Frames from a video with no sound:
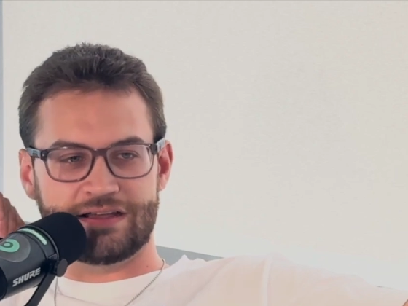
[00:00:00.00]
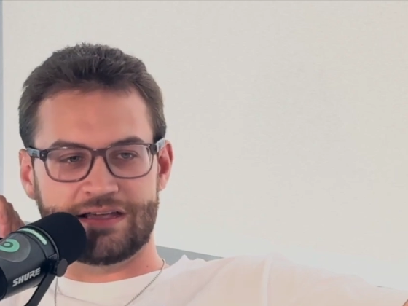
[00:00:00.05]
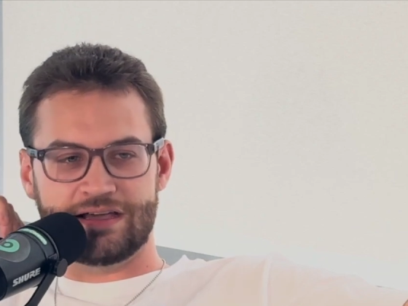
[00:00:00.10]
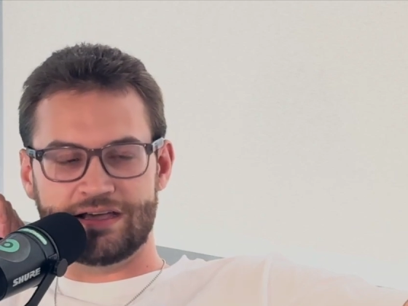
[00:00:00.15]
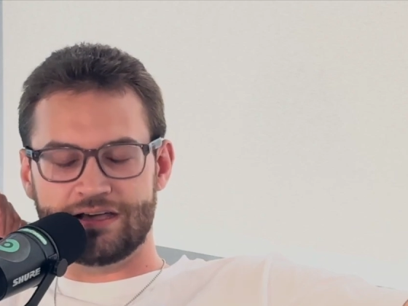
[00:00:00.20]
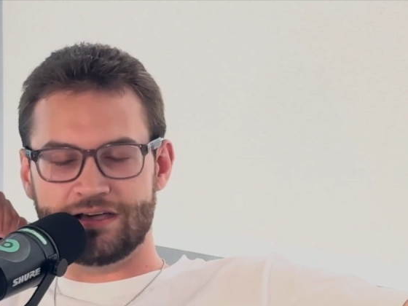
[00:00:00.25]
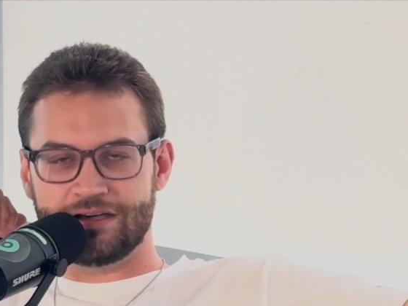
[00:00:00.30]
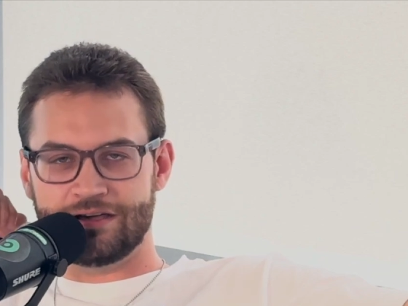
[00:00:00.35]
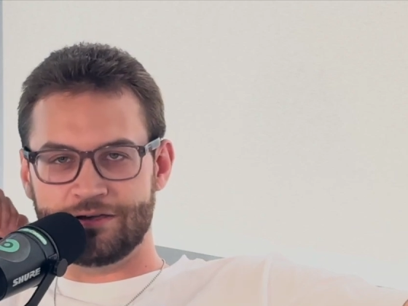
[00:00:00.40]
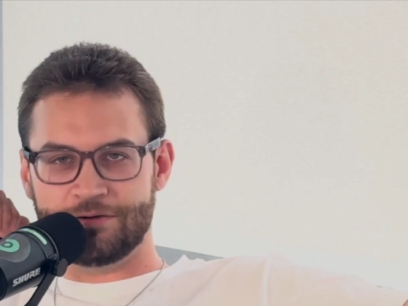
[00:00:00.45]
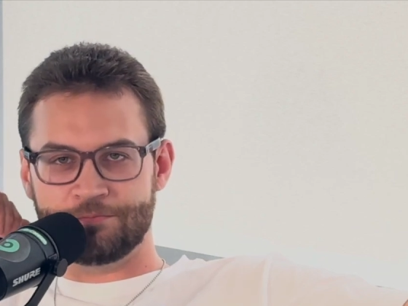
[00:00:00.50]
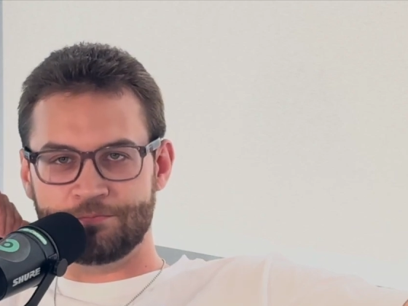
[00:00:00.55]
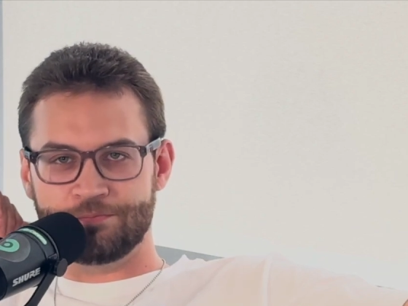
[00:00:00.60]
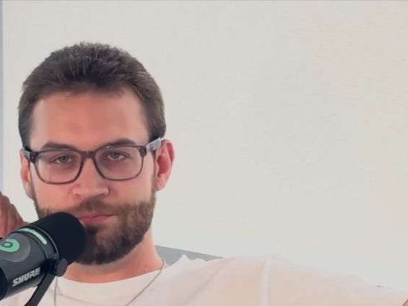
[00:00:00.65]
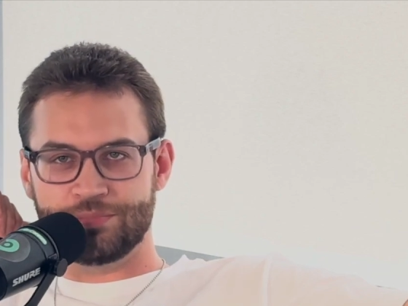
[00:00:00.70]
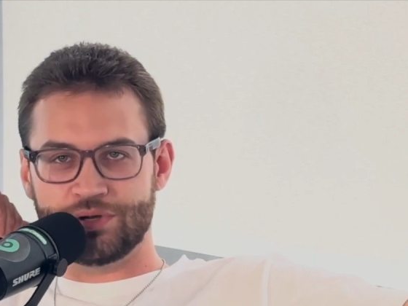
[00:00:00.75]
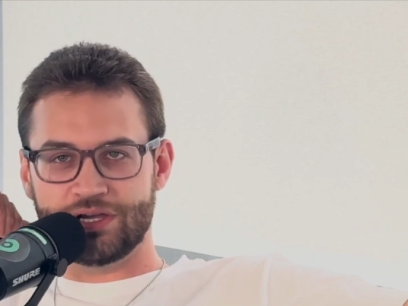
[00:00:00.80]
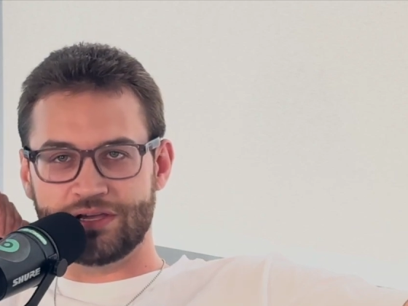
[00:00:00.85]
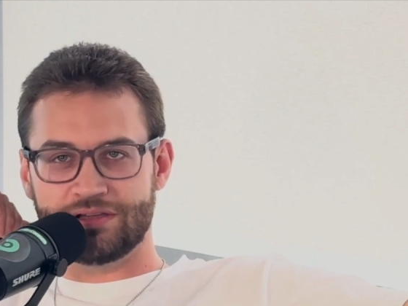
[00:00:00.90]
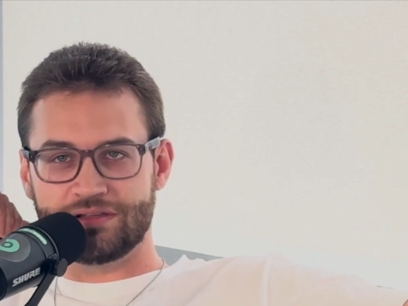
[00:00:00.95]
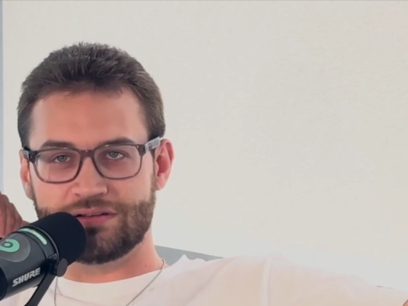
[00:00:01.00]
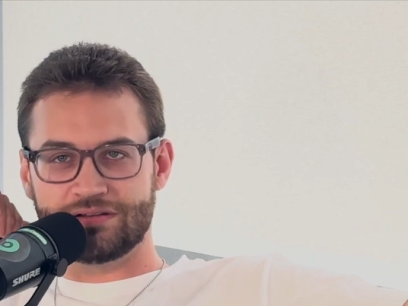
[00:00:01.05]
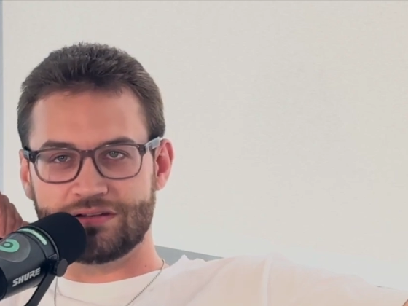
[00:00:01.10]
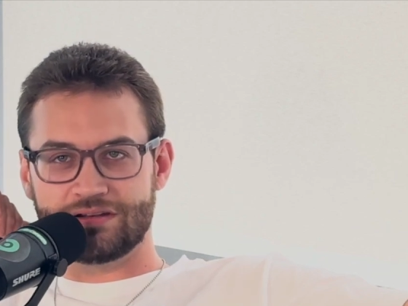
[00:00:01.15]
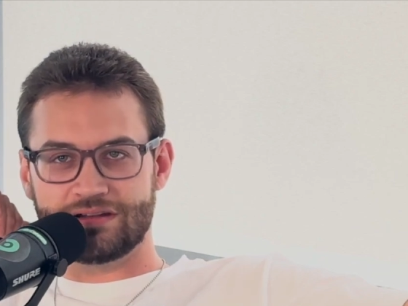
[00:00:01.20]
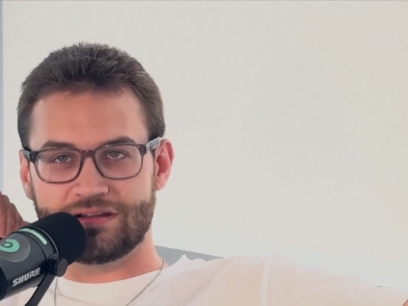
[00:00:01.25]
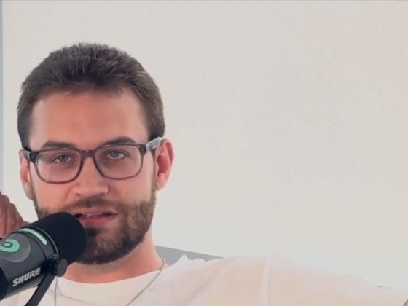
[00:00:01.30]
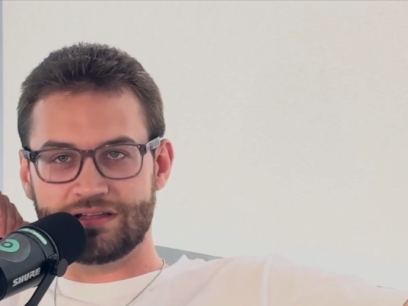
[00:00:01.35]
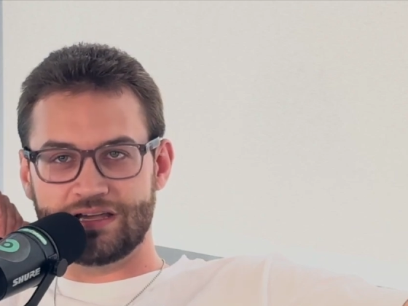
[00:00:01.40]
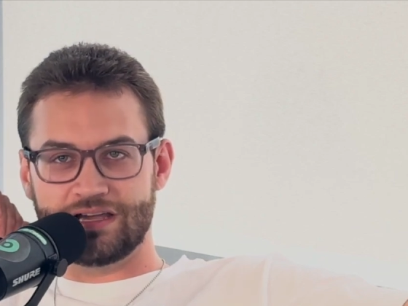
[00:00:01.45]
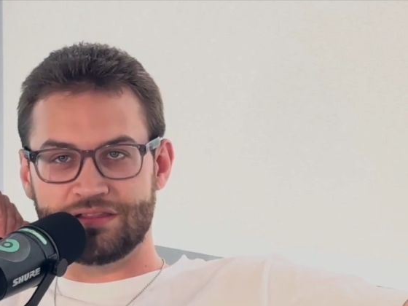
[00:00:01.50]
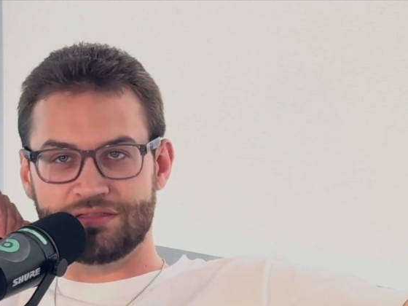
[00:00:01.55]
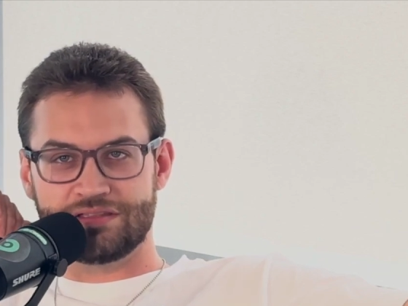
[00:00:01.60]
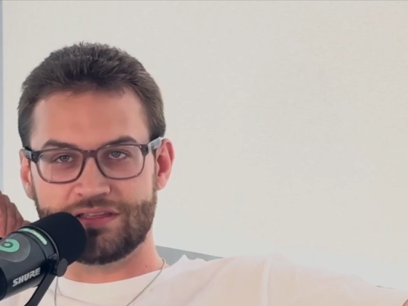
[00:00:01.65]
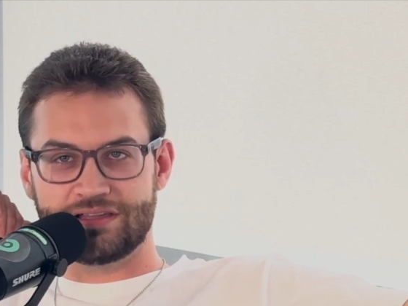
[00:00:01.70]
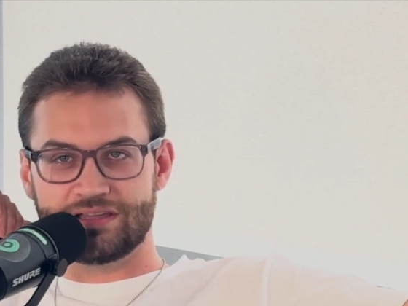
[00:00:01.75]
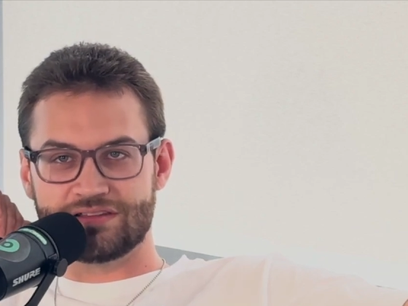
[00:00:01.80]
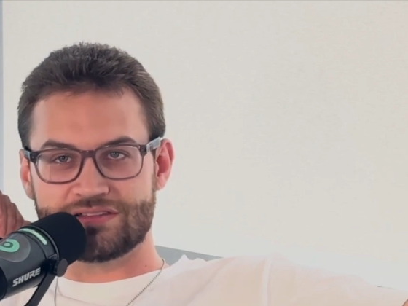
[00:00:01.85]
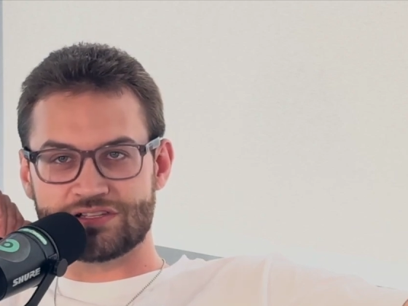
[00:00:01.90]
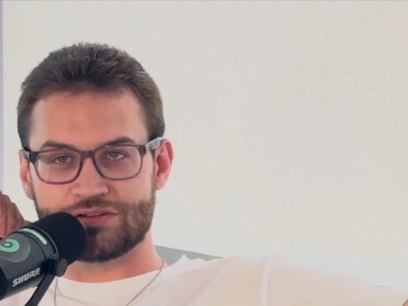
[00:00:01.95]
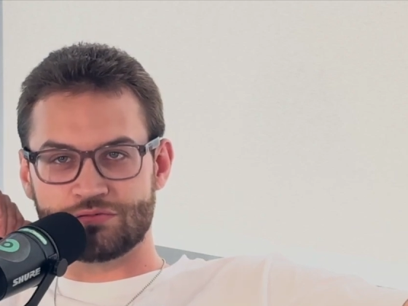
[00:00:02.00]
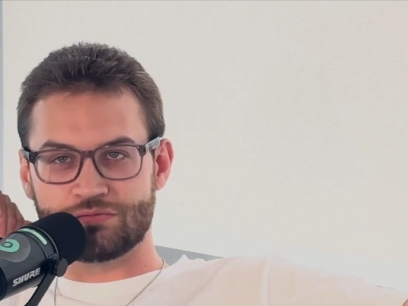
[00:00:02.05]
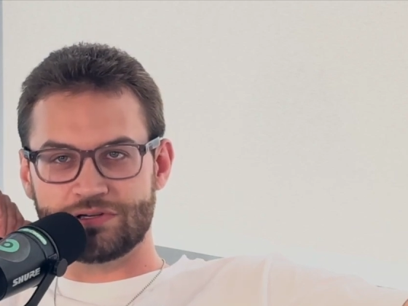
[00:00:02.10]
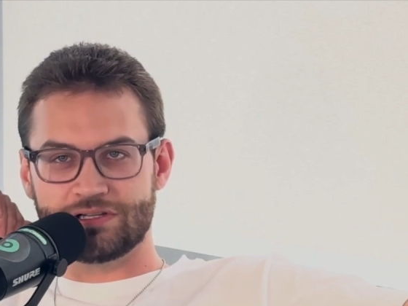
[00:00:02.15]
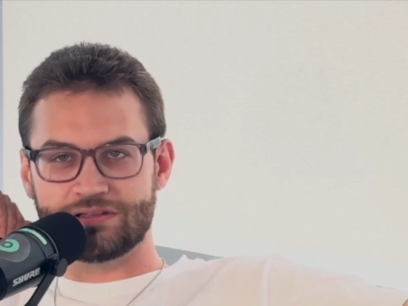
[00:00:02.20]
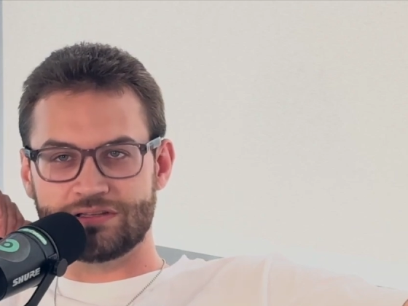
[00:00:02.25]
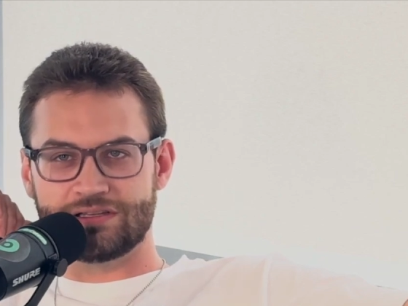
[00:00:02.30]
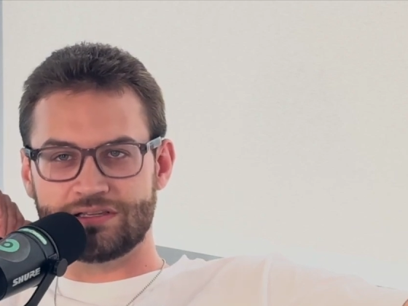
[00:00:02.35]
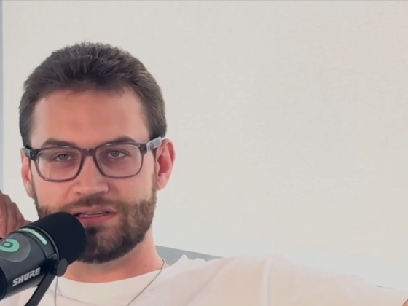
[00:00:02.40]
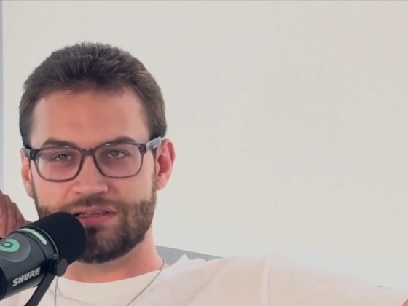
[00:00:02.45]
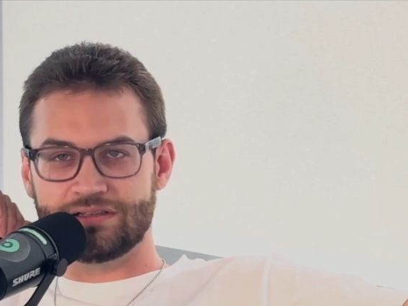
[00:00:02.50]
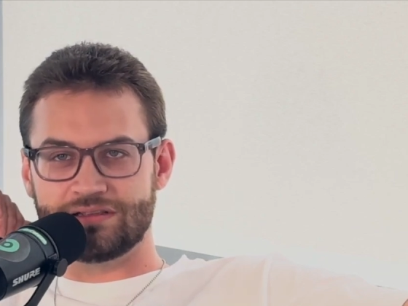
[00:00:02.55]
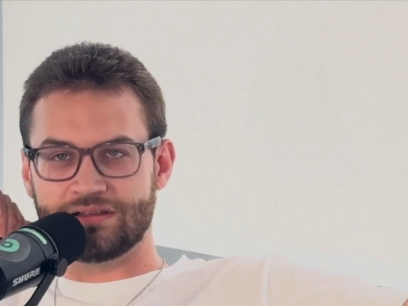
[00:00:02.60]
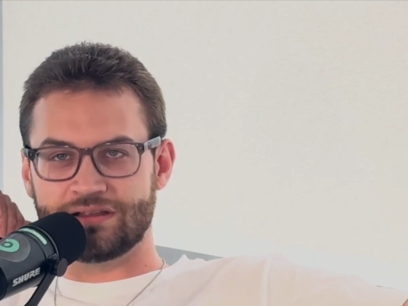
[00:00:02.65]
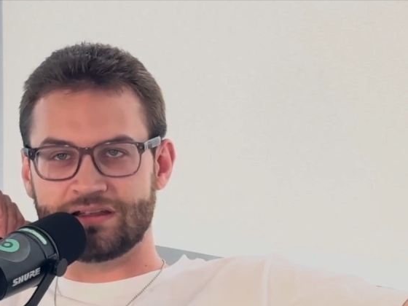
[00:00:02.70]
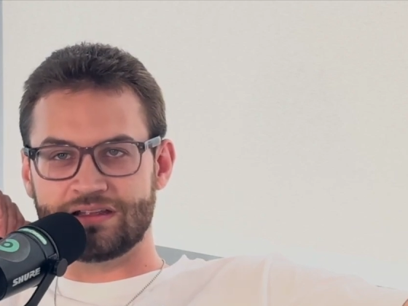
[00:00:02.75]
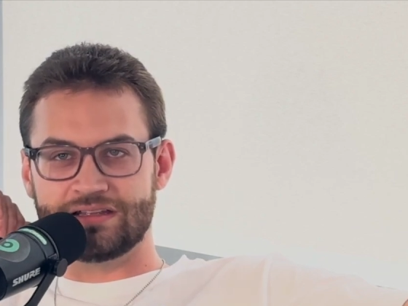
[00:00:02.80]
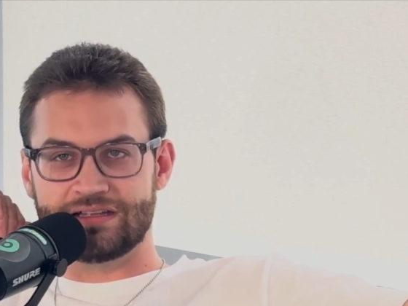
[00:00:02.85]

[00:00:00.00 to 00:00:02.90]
But I think it's a really,